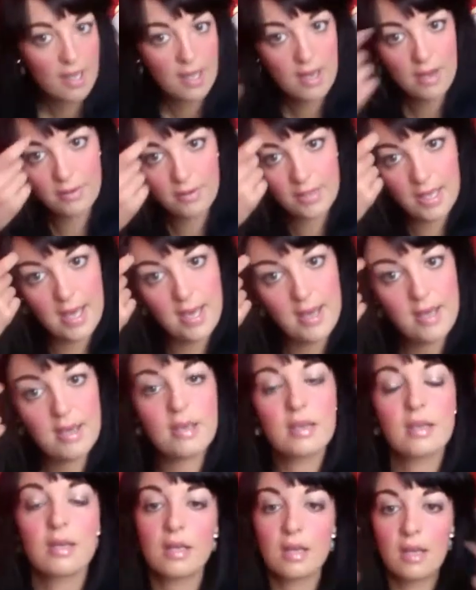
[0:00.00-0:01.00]
Okay,
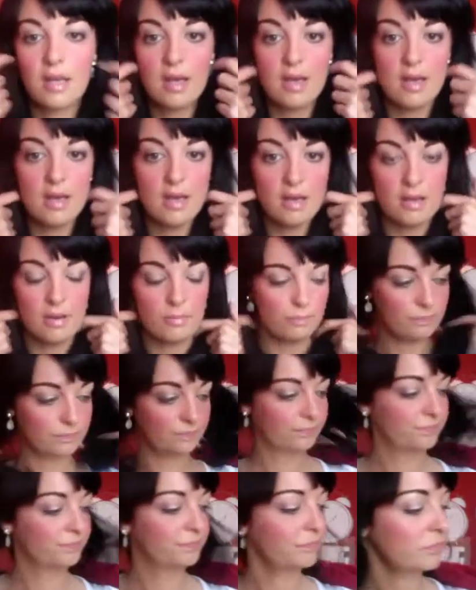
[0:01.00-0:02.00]
then
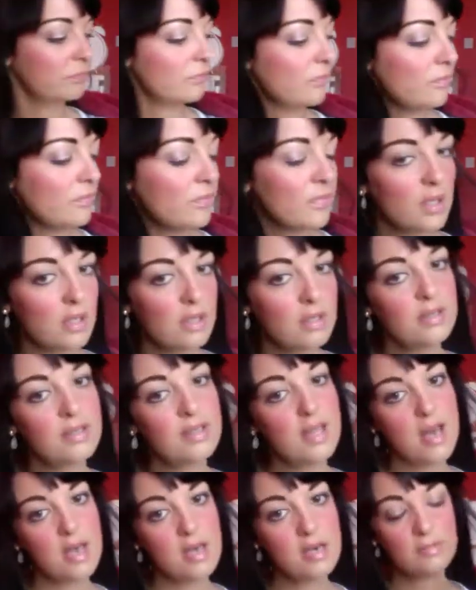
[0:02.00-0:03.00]

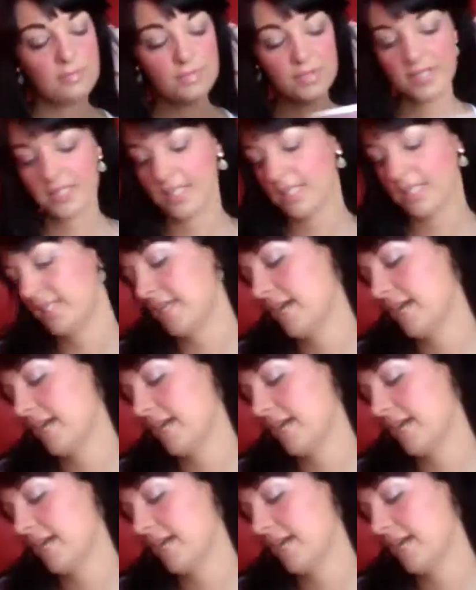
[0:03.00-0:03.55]
I'm just going to